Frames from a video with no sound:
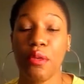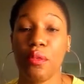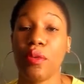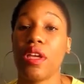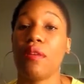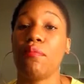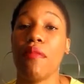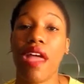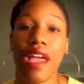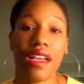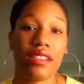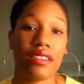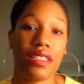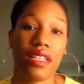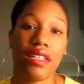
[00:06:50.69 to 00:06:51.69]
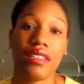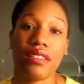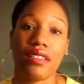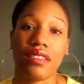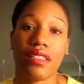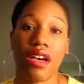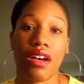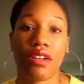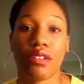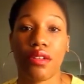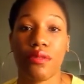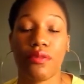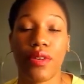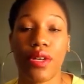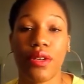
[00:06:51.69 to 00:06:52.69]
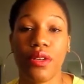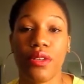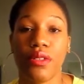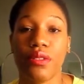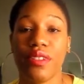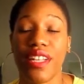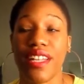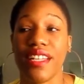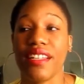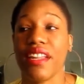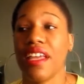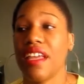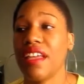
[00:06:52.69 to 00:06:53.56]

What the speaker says: read magazines and talk on the phone and